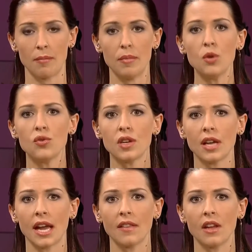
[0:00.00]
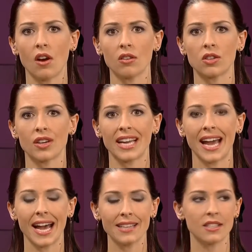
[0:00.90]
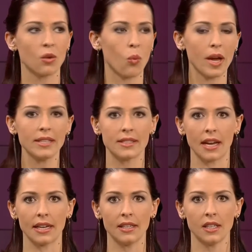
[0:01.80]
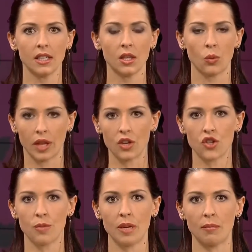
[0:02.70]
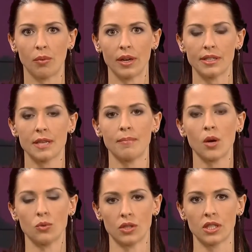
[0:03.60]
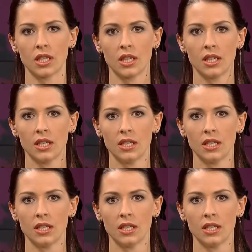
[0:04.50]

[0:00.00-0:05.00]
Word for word: music and the arts are cast the wayside when they should be embraced the most.